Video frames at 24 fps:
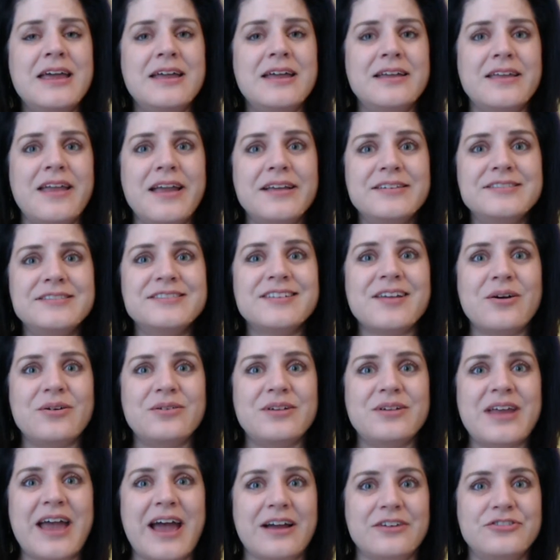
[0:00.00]

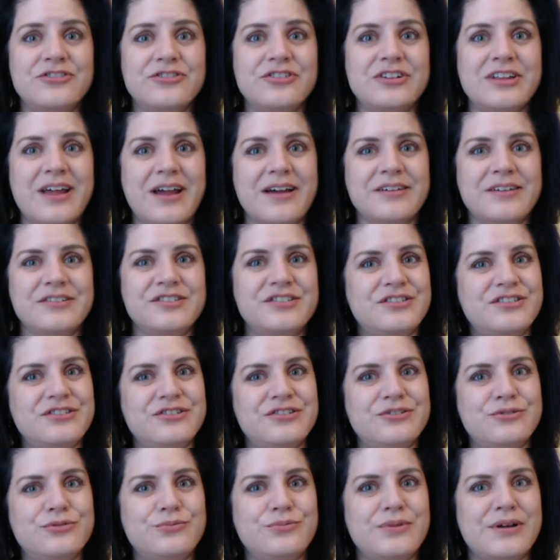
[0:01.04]
caseload actually has to
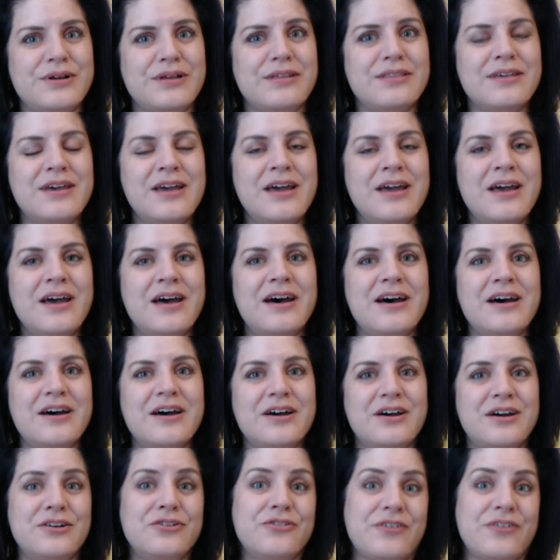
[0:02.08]
do with
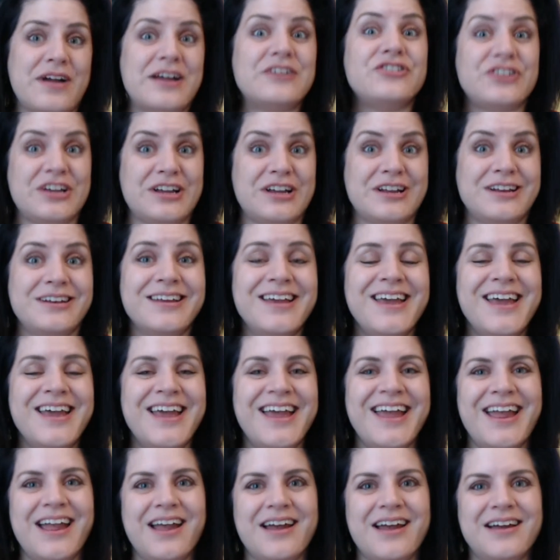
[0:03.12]
aggression.
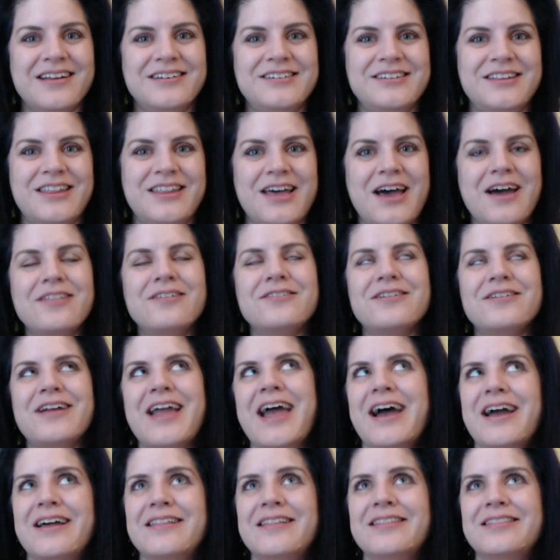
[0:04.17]
And the
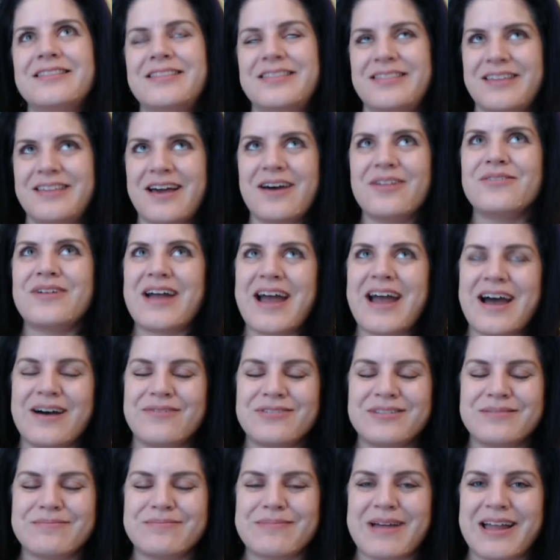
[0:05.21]
other
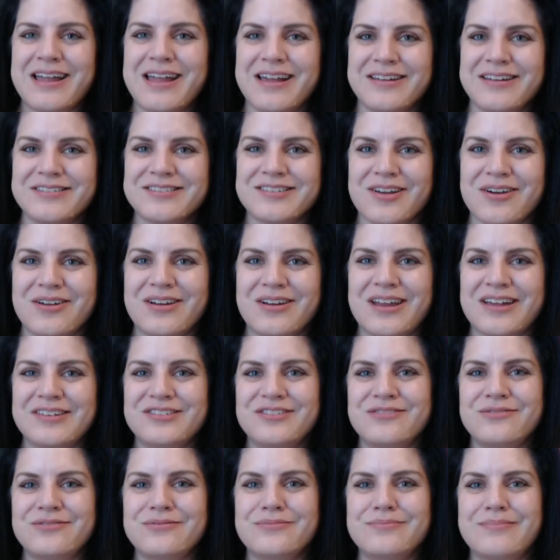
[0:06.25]
half of my caseload, as
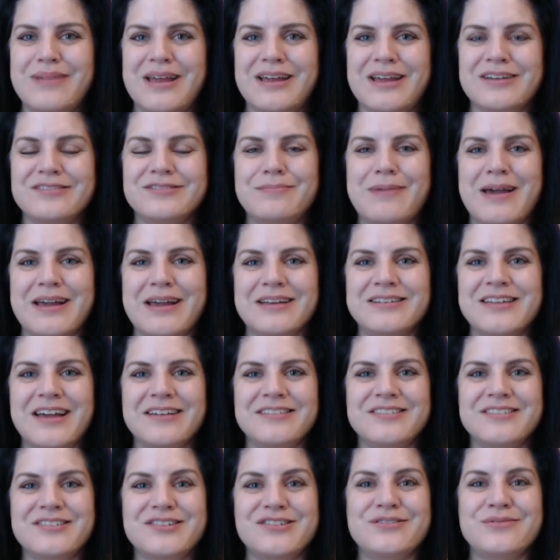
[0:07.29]
you may expect,
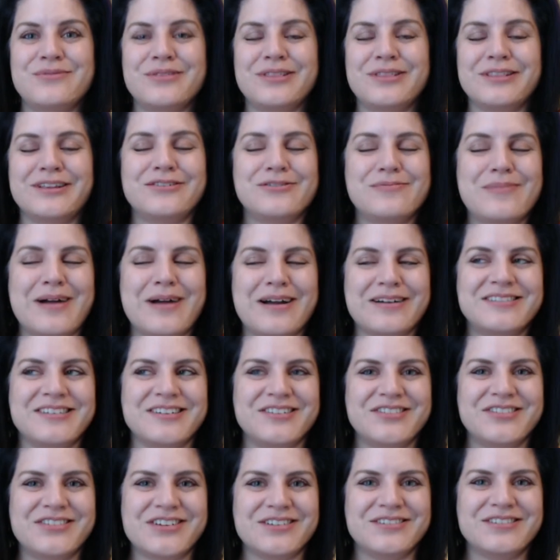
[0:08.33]
has to do with litter box
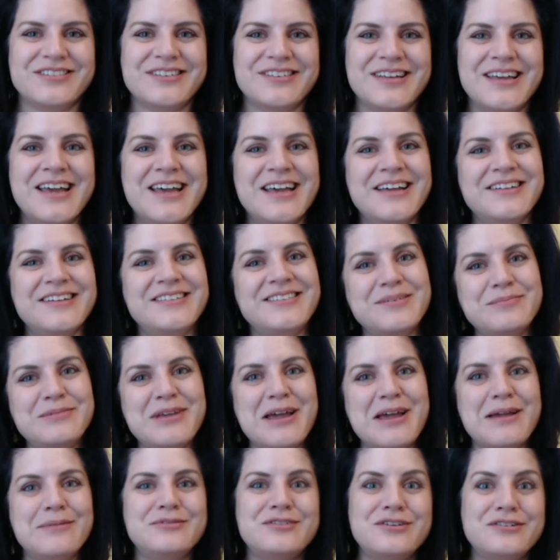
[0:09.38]
issues.
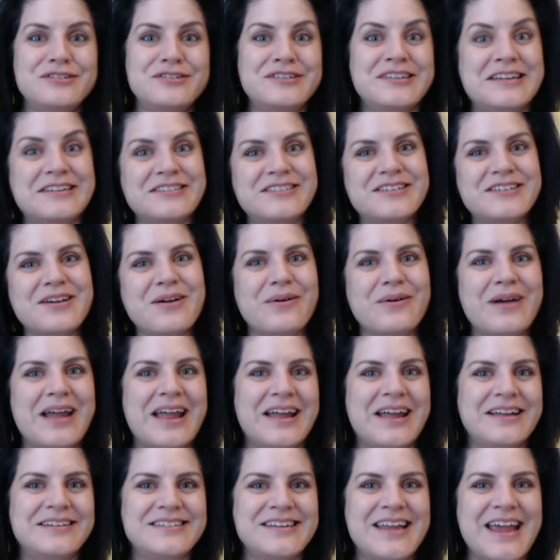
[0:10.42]
Sometimes those things go
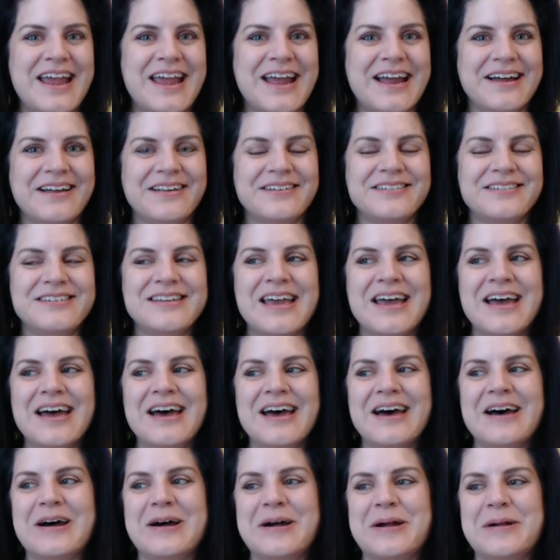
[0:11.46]
hand in hand,
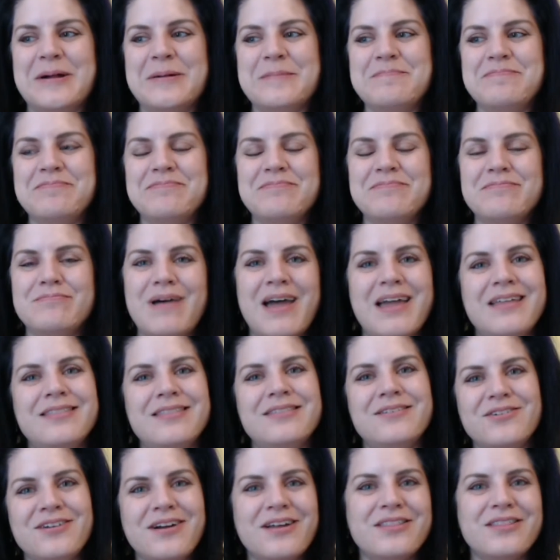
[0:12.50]
but
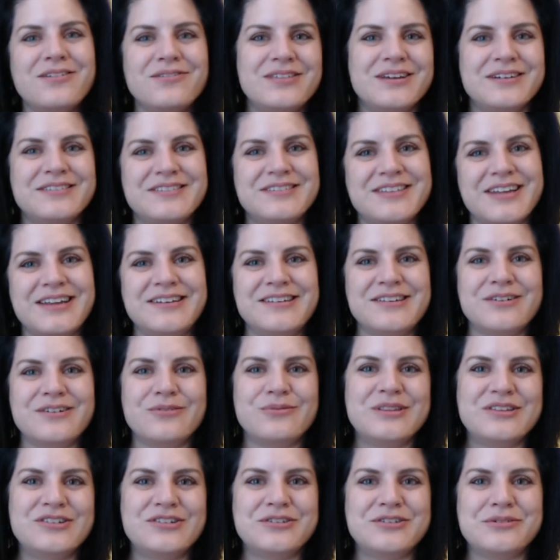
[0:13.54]
there are other things that I deal
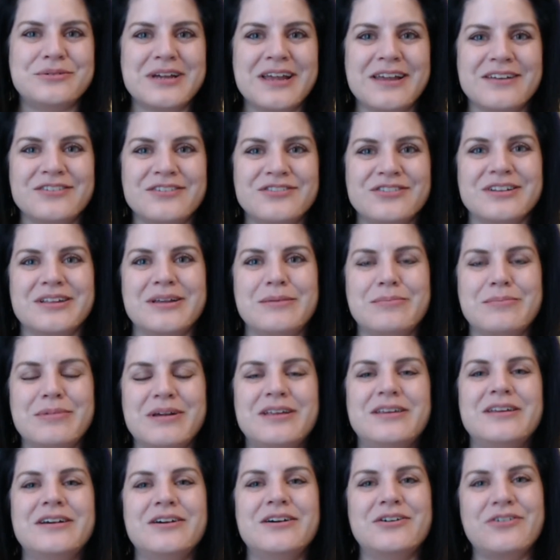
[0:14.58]
with too occasionally.
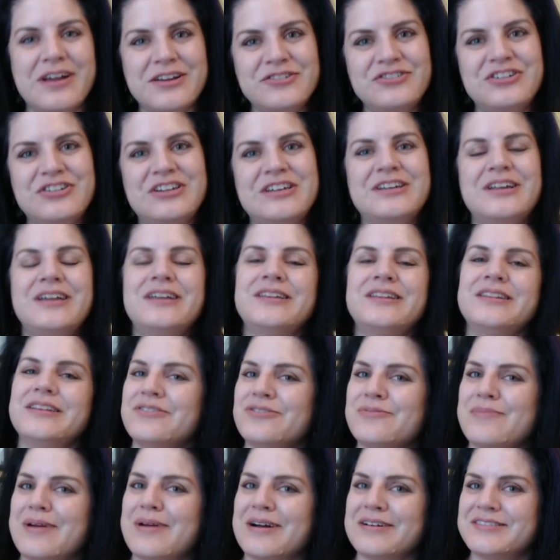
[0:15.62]
But aggression and
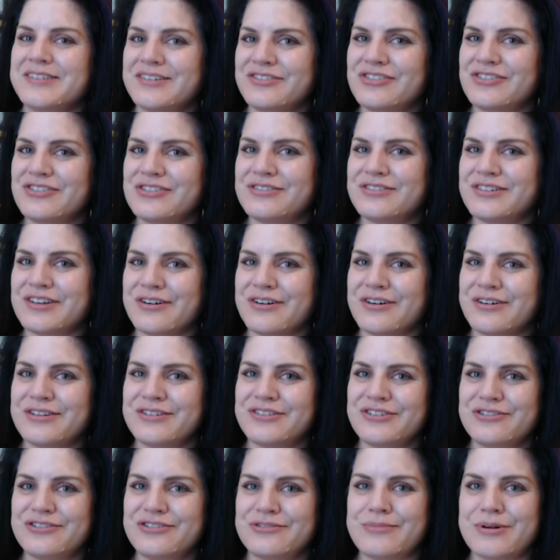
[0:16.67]
litter box issues are the
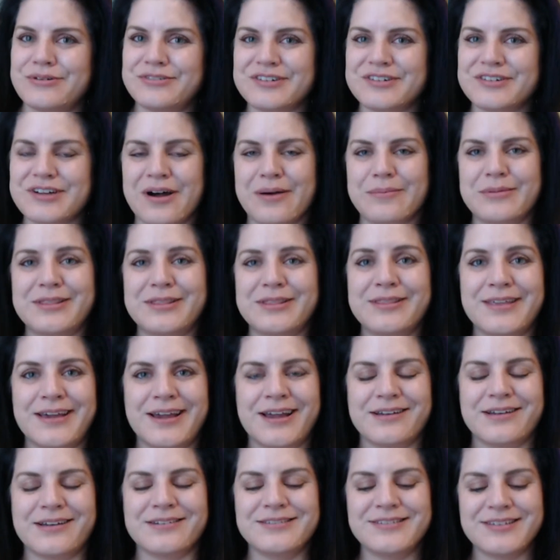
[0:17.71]
two most common
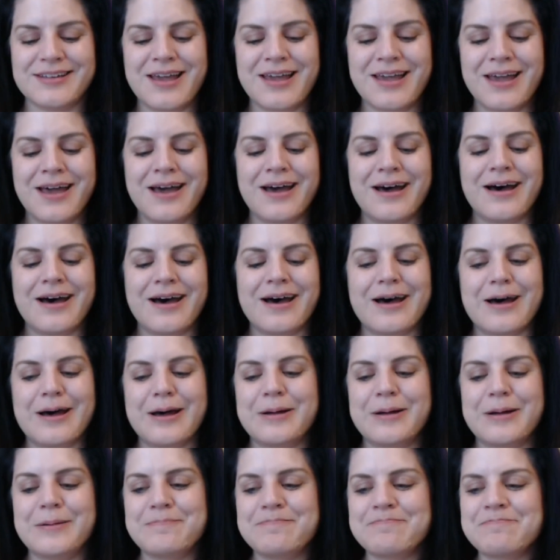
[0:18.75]
things.
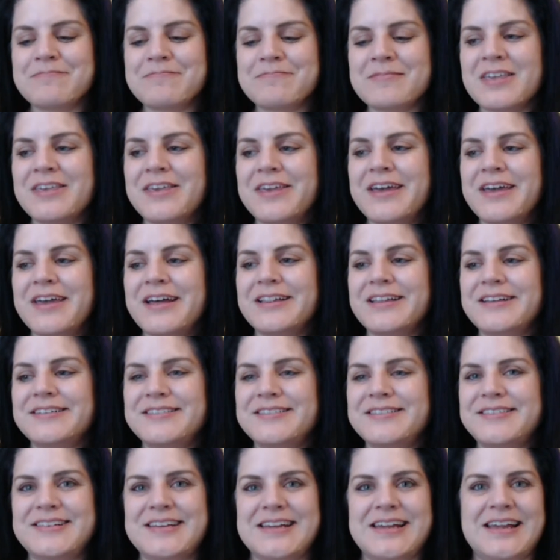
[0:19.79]
Um,
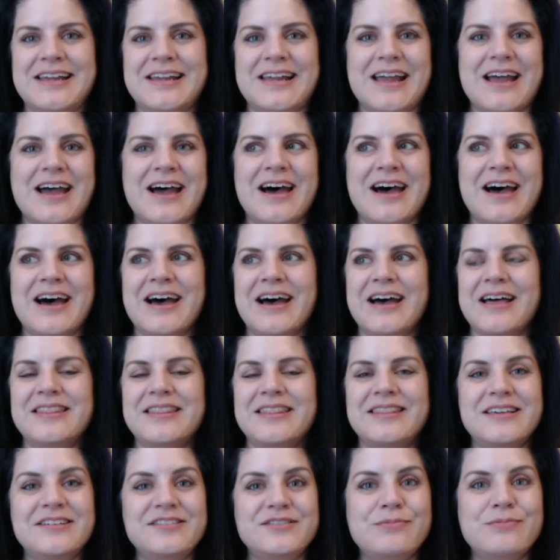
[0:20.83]
let's see.
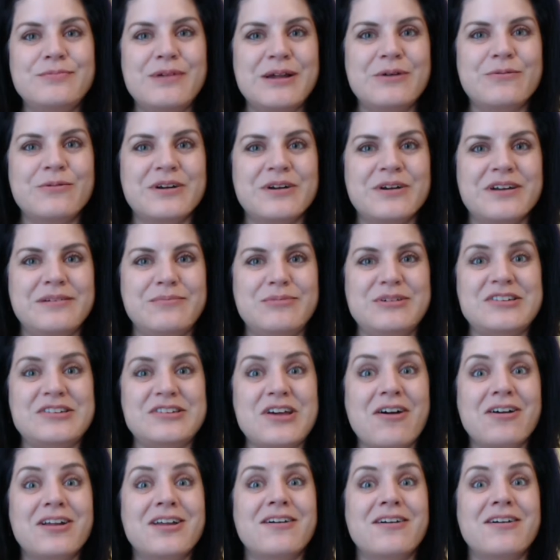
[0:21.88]
This week we're going to be
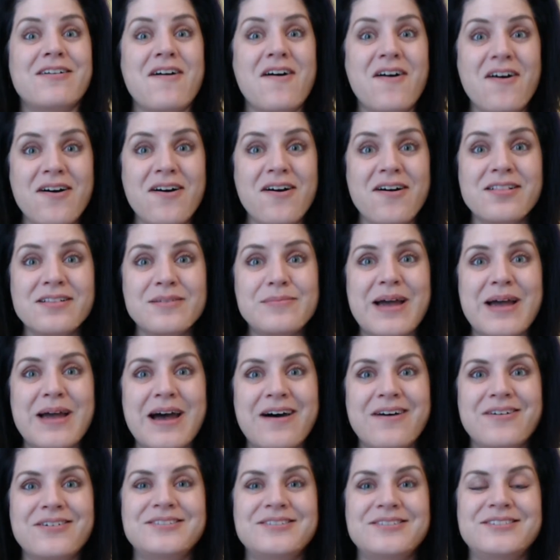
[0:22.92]
talking all
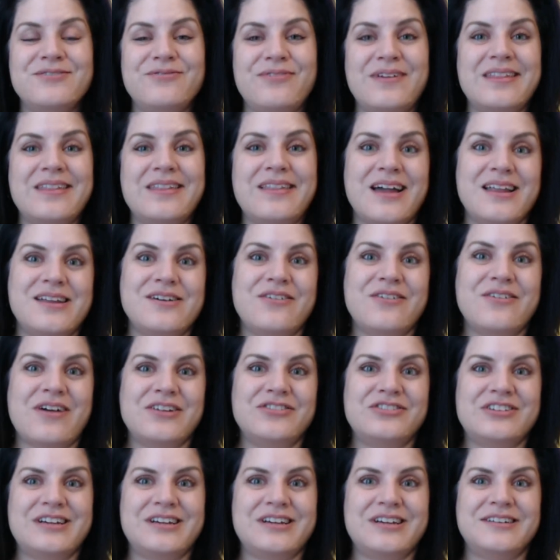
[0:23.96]
about feline
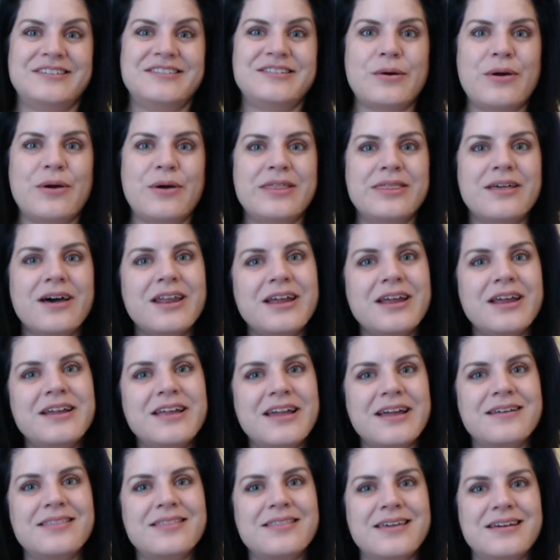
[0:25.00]
aggression. So I thought I'd
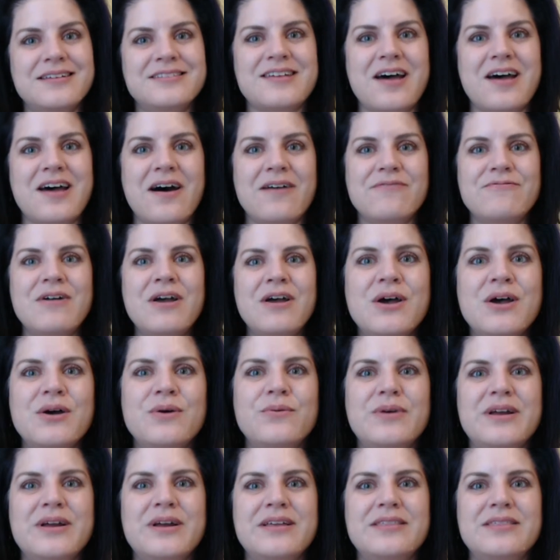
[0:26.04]
kick things off
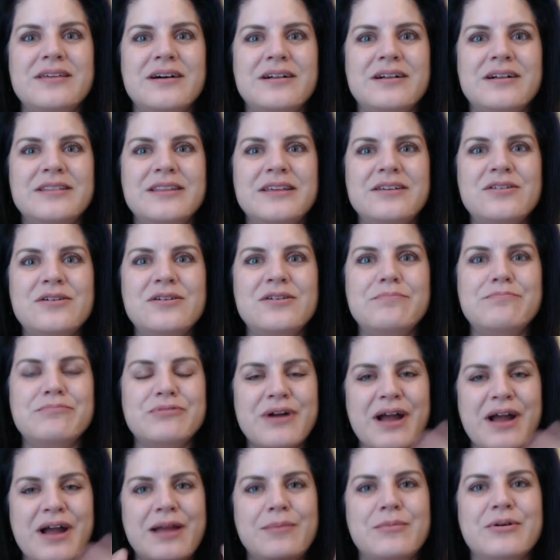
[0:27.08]
with a little
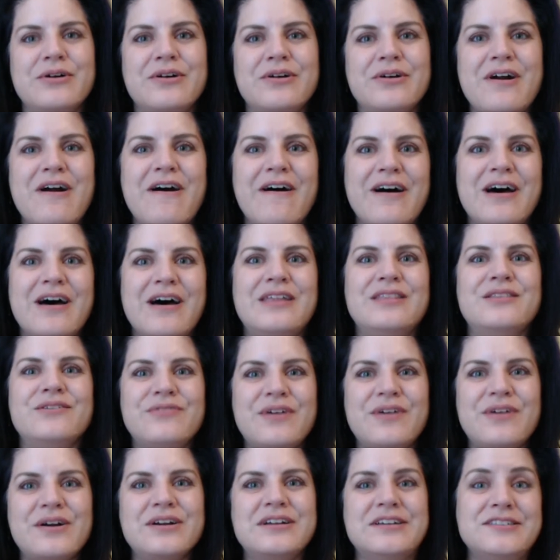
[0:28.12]
primer on the
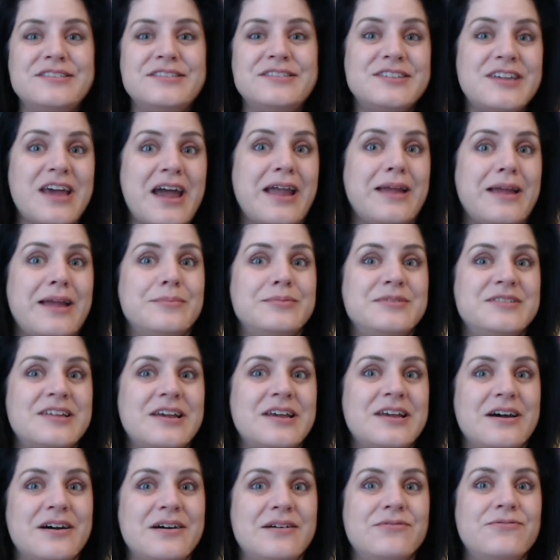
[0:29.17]
various types
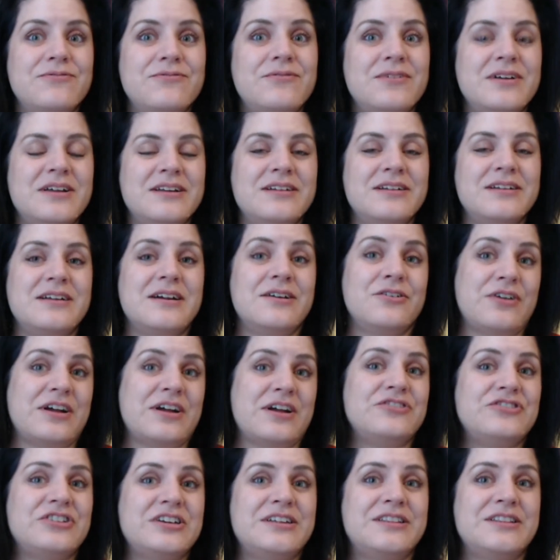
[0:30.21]
of
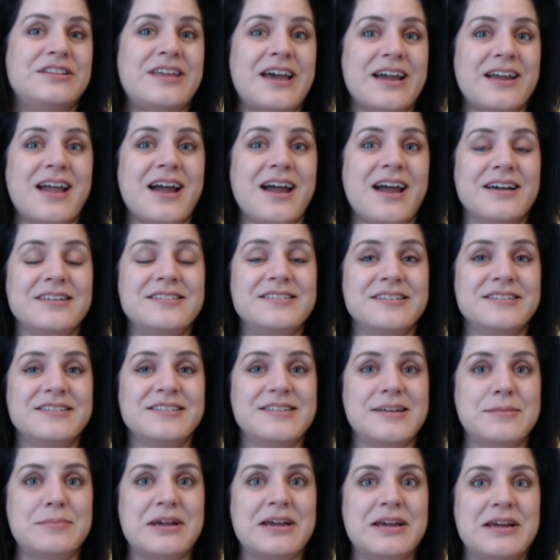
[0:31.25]
aggression that cats
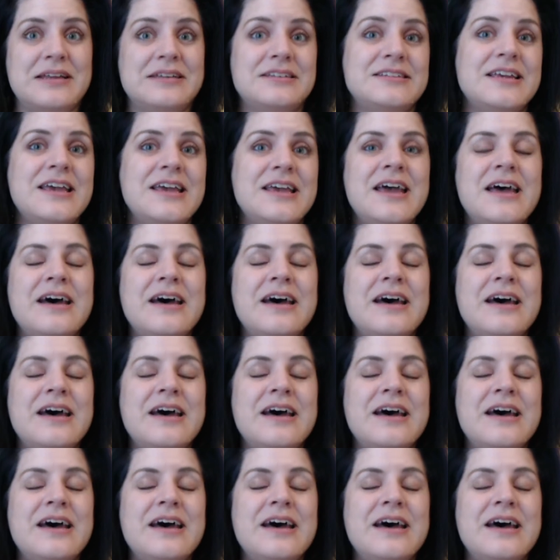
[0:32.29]
exhibit.